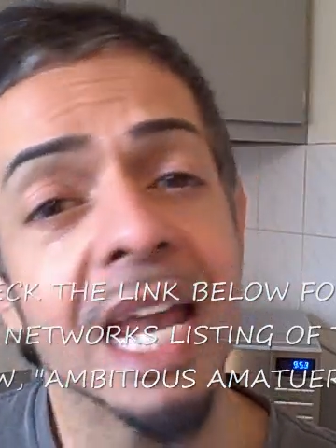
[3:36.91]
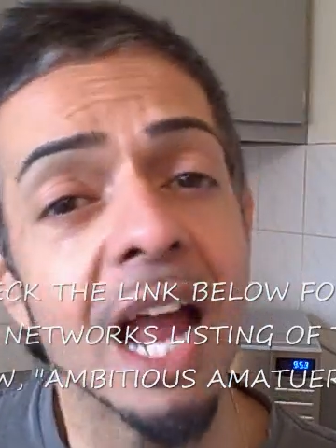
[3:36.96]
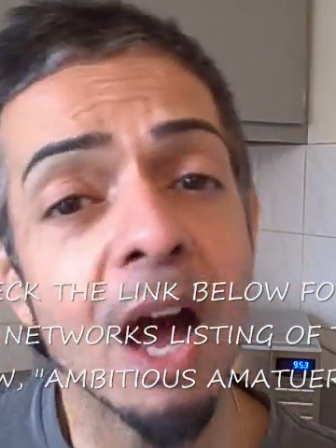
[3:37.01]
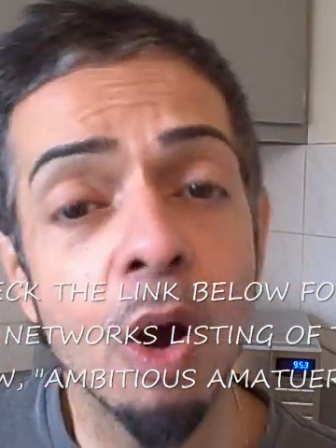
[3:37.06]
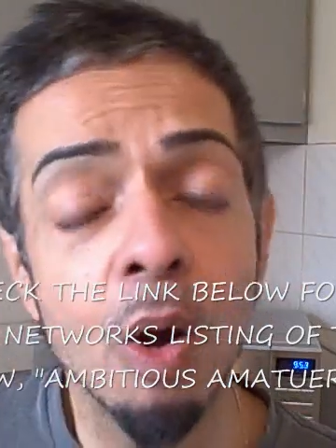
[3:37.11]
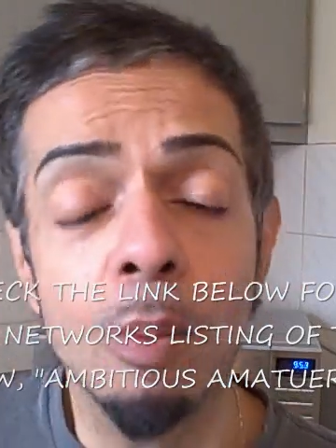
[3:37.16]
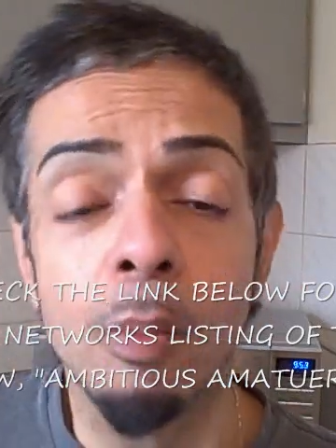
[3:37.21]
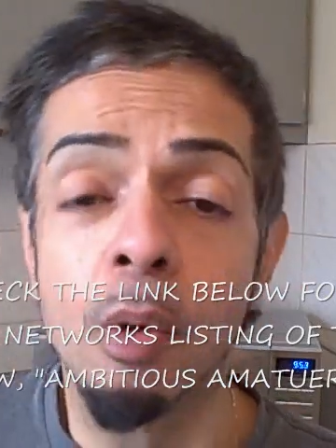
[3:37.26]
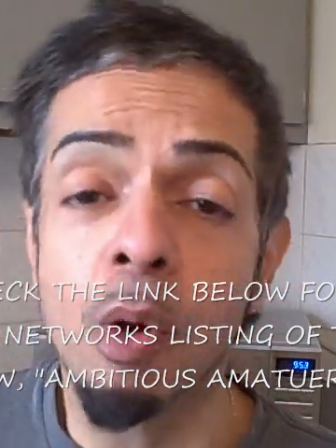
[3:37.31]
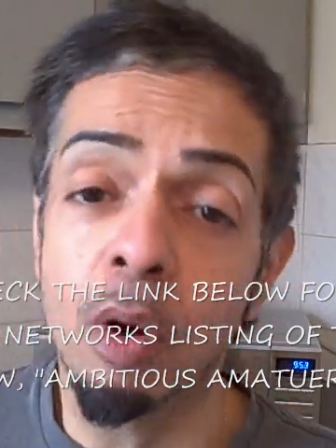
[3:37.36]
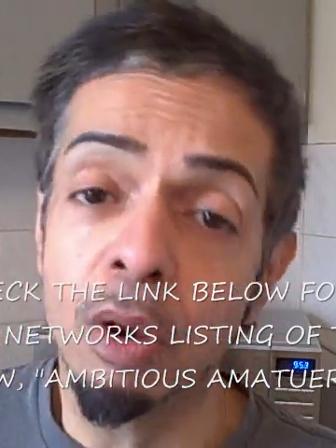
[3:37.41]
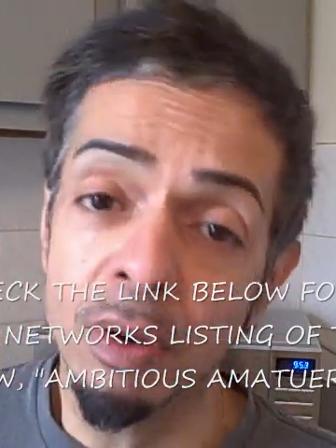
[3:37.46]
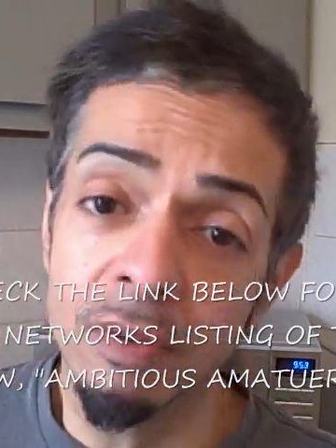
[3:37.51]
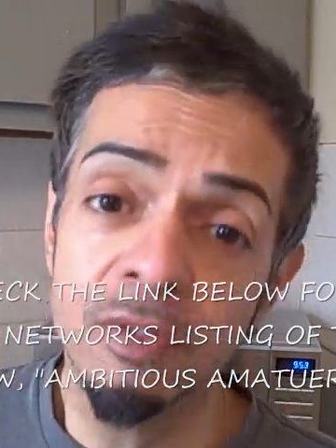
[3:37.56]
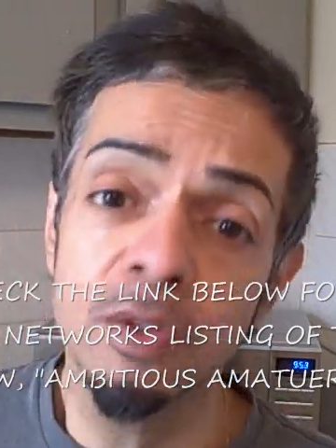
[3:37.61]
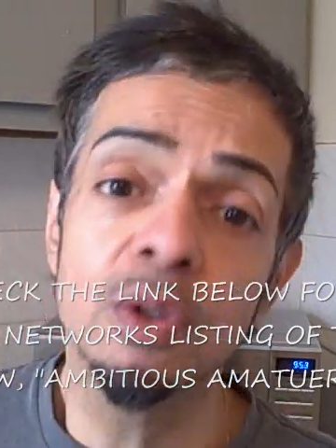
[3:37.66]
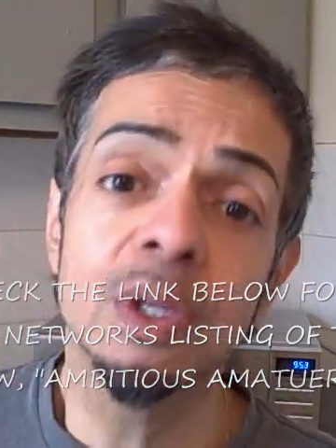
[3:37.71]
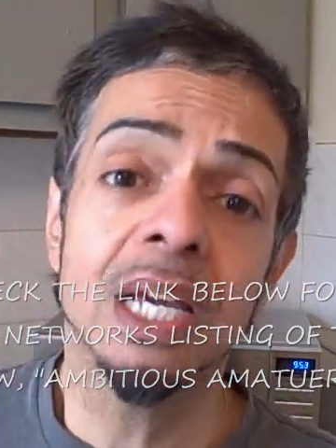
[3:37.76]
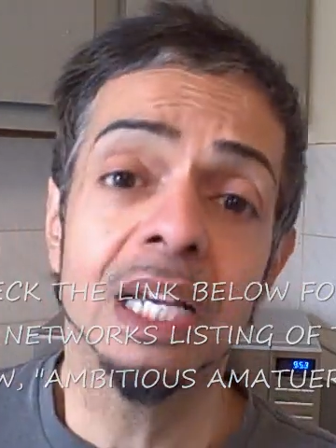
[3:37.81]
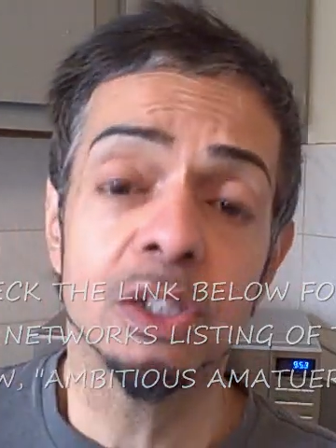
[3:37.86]
And I hope all
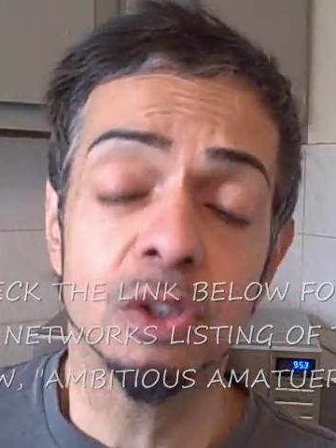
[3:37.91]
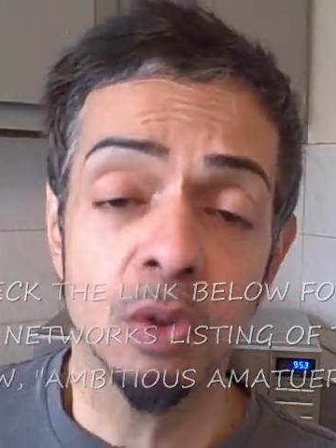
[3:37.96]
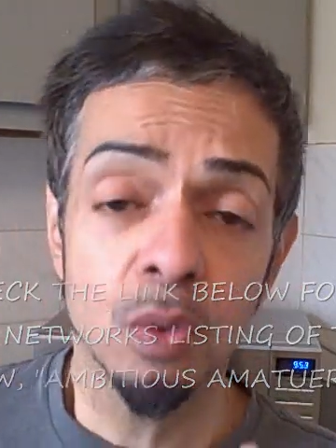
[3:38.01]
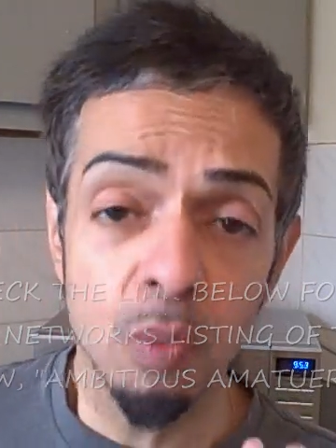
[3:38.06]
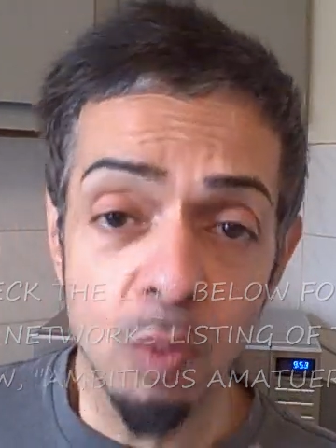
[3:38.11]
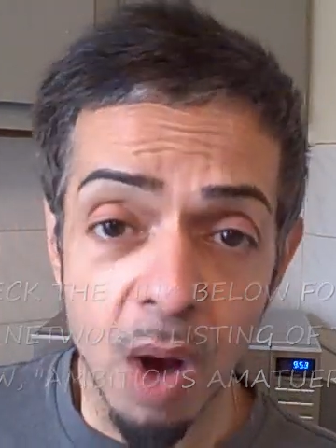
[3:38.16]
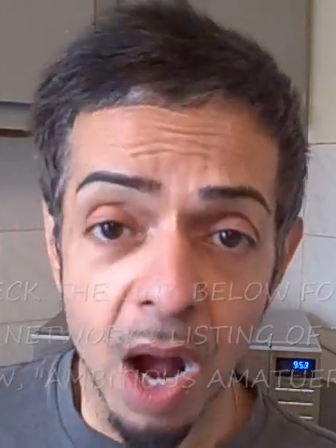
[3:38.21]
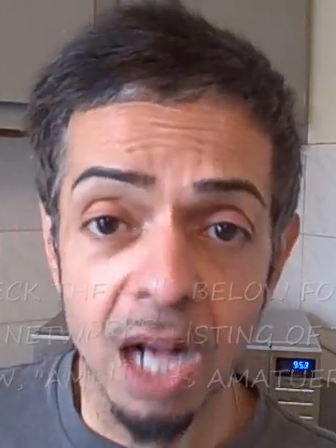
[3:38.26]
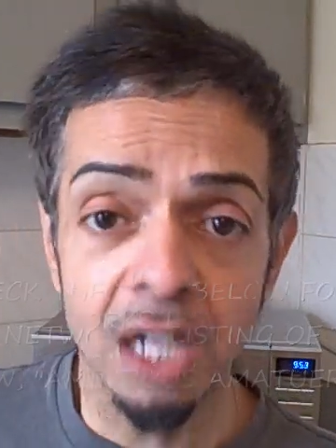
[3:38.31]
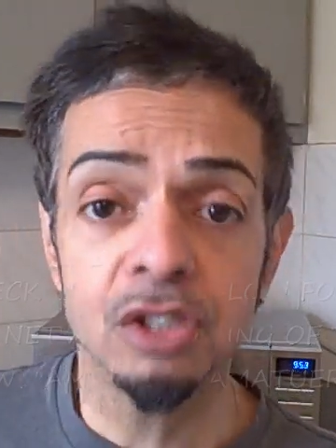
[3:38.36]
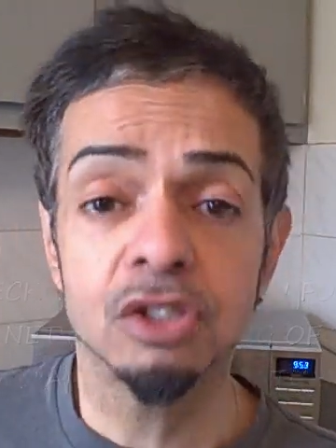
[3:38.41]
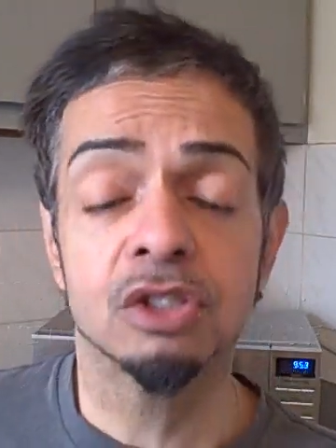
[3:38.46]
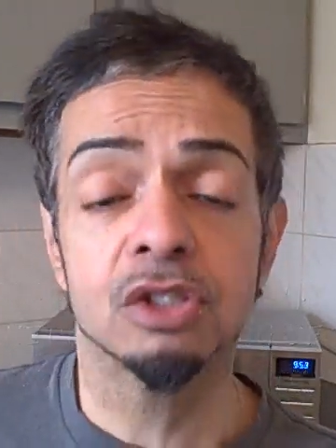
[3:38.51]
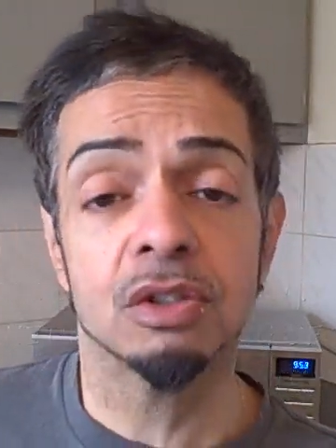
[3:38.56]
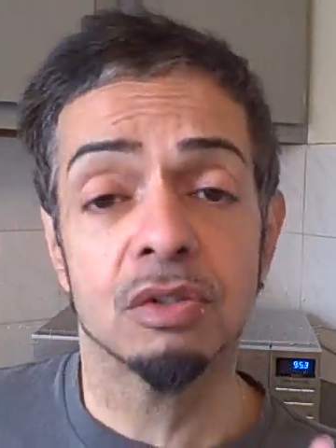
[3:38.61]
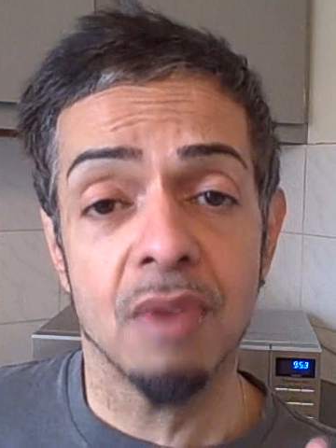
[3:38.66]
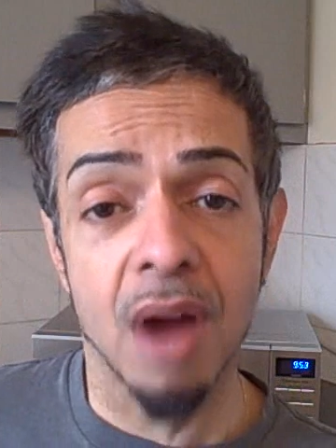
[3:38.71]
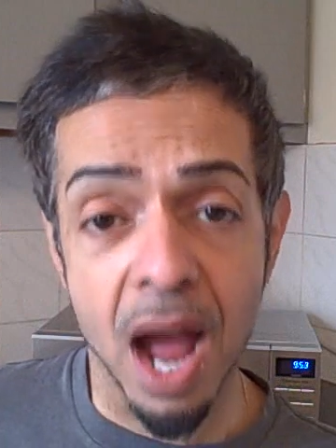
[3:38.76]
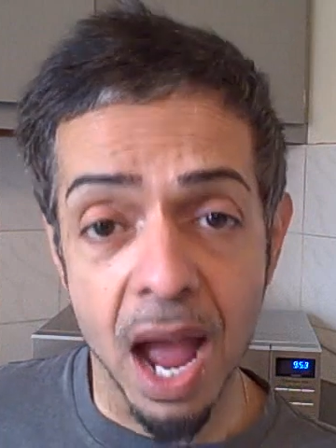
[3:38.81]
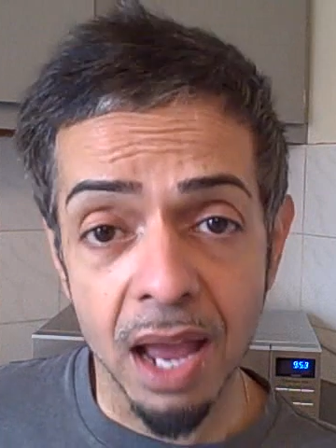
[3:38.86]
of you get to watch
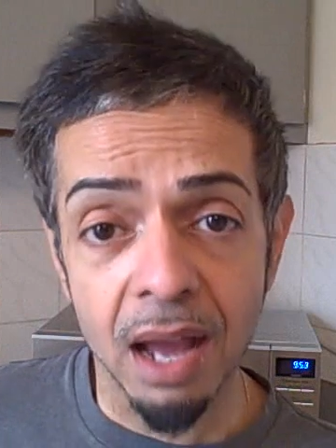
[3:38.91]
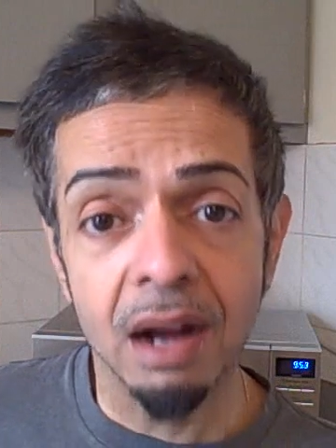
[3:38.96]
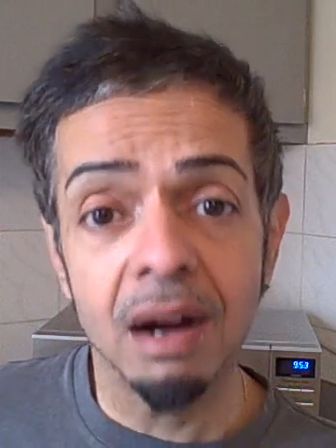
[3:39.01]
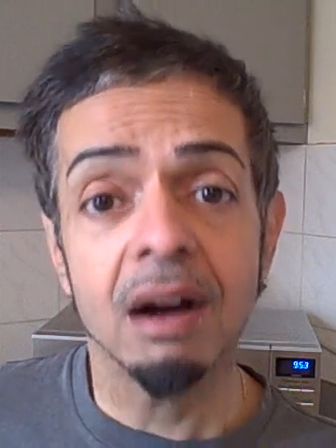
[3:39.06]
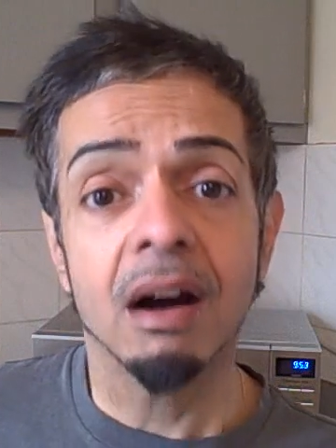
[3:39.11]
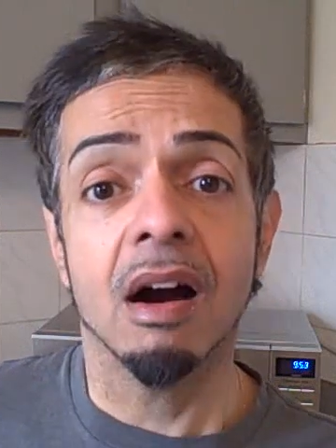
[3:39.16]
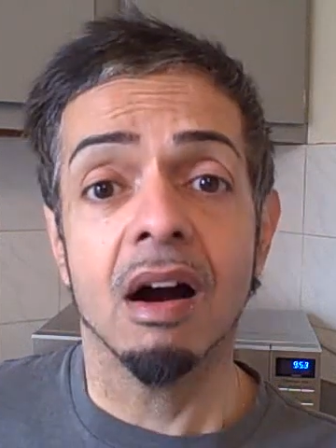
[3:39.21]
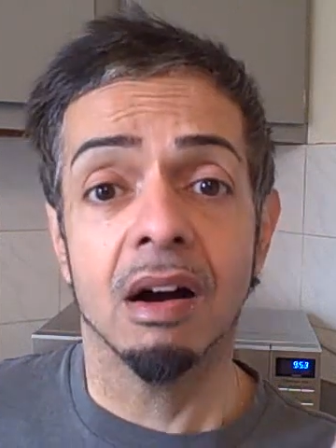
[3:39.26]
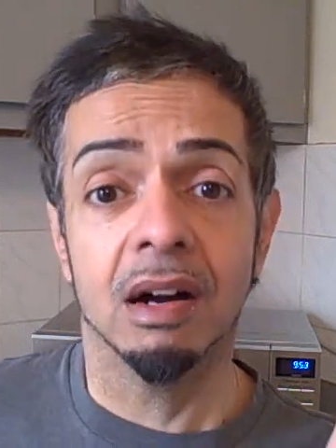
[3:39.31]
Soraya